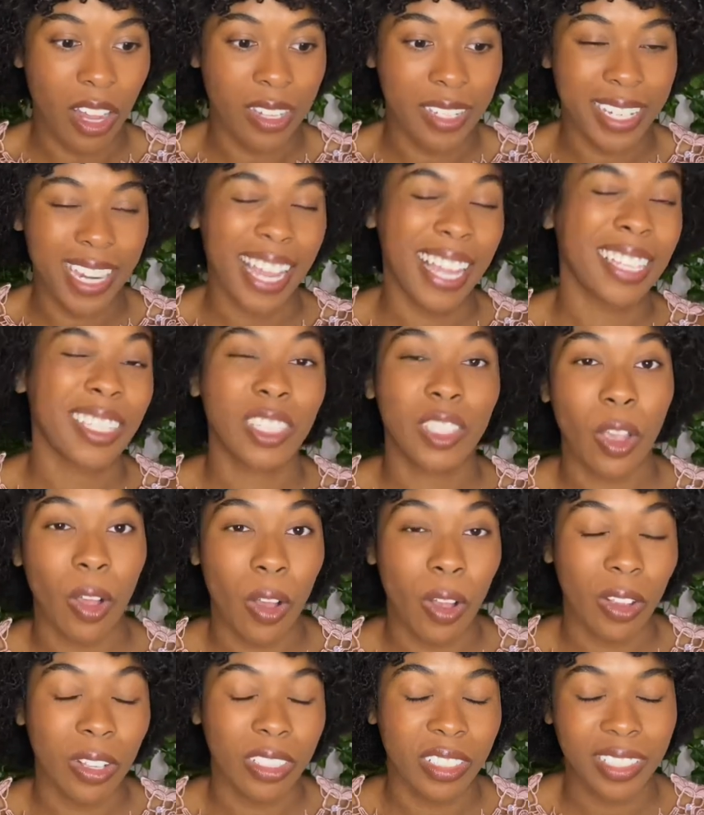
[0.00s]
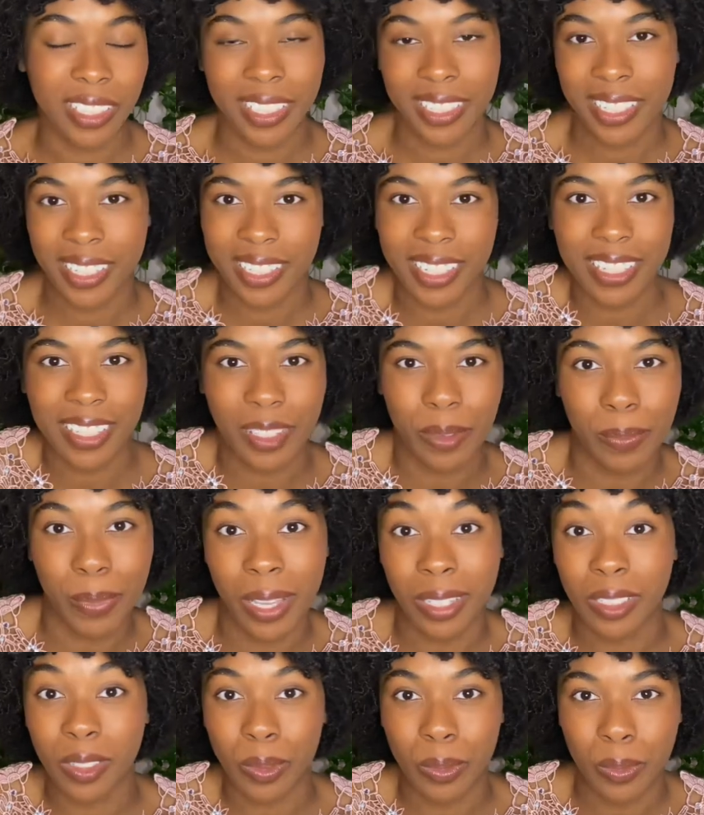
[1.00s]
dance halls is the
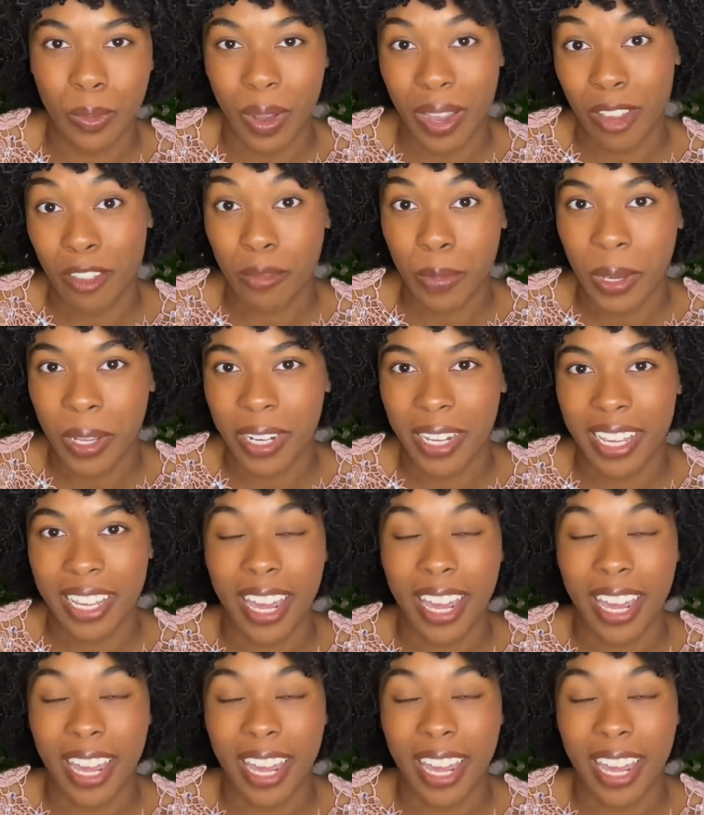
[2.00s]
best way of putting it.